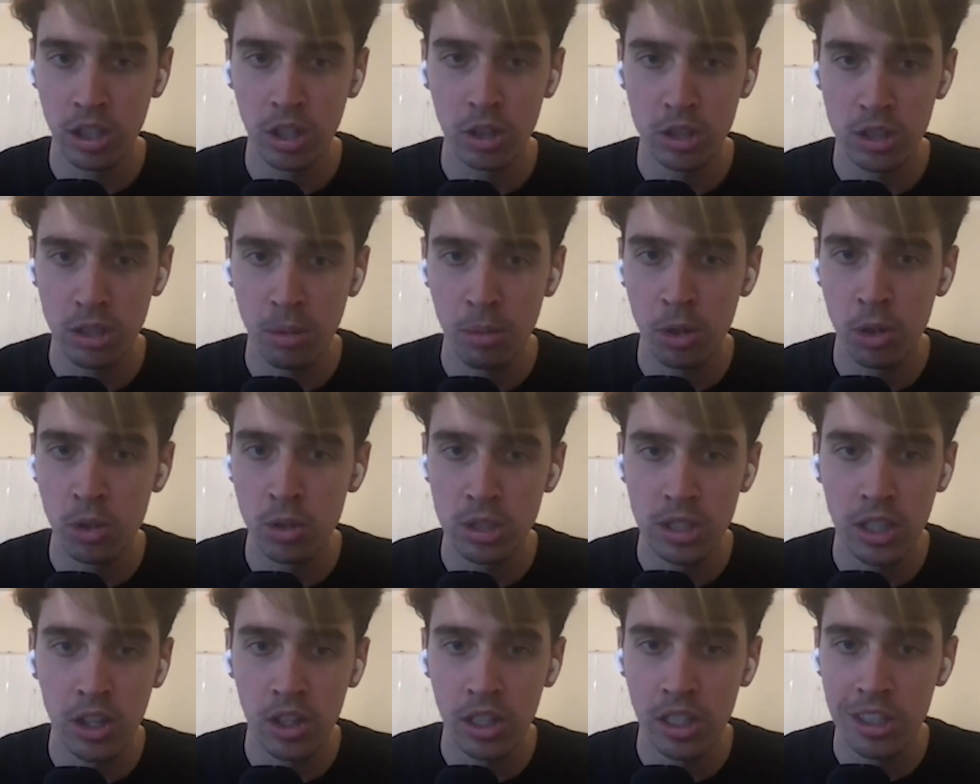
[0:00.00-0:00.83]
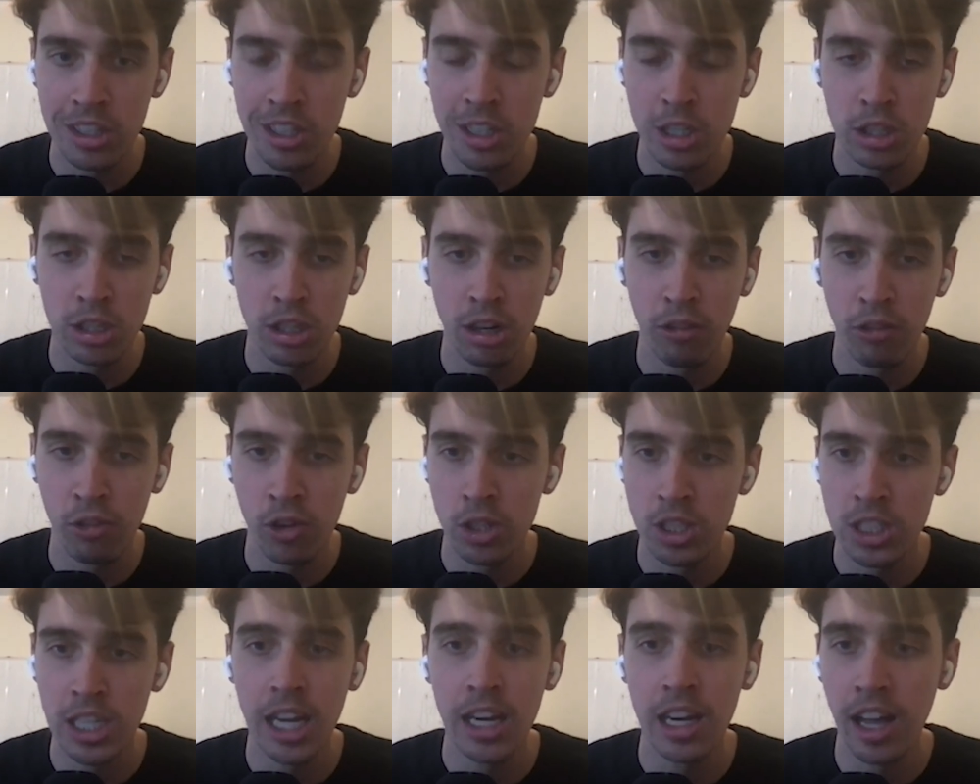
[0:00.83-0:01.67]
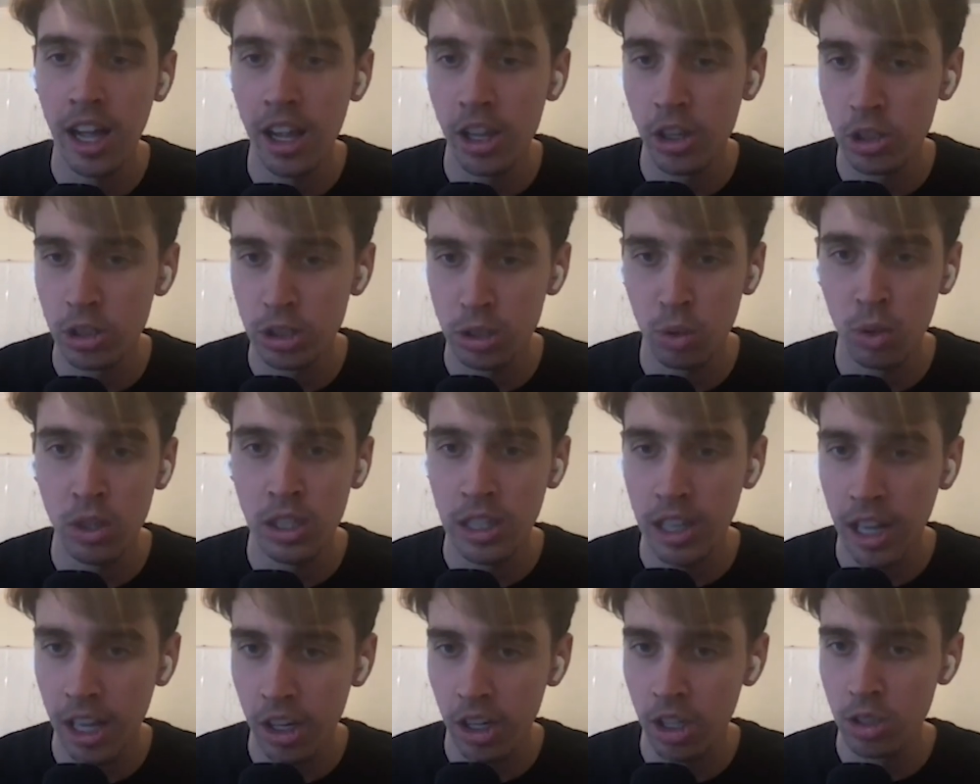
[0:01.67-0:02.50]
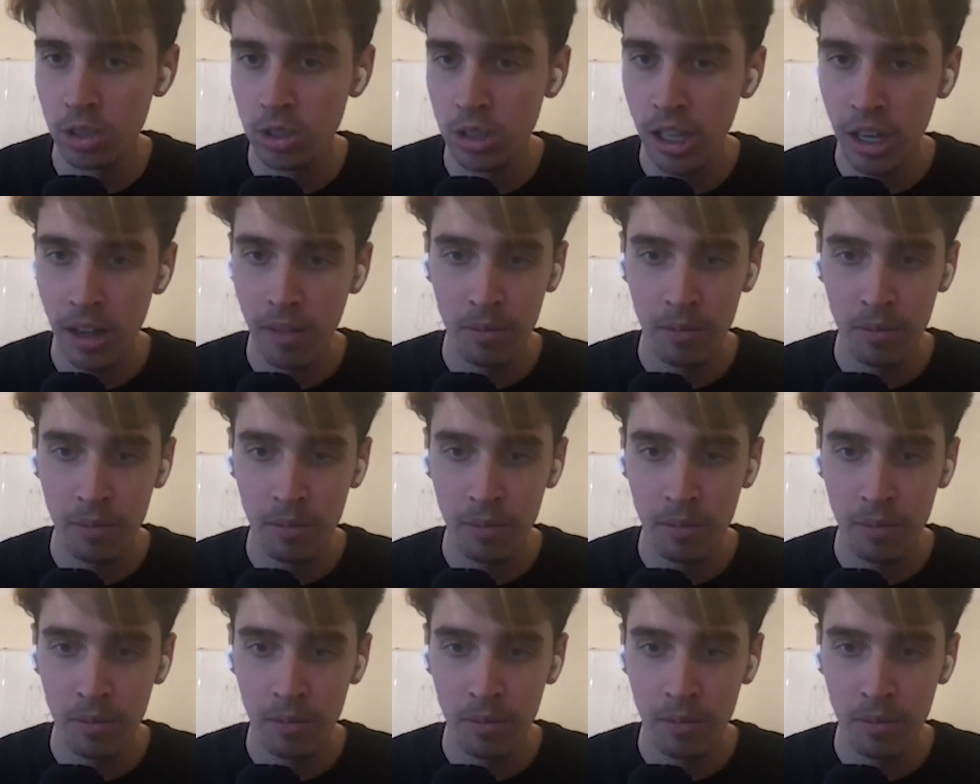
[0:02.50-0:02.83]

Someone who's selling a t-shirt for $10, $20.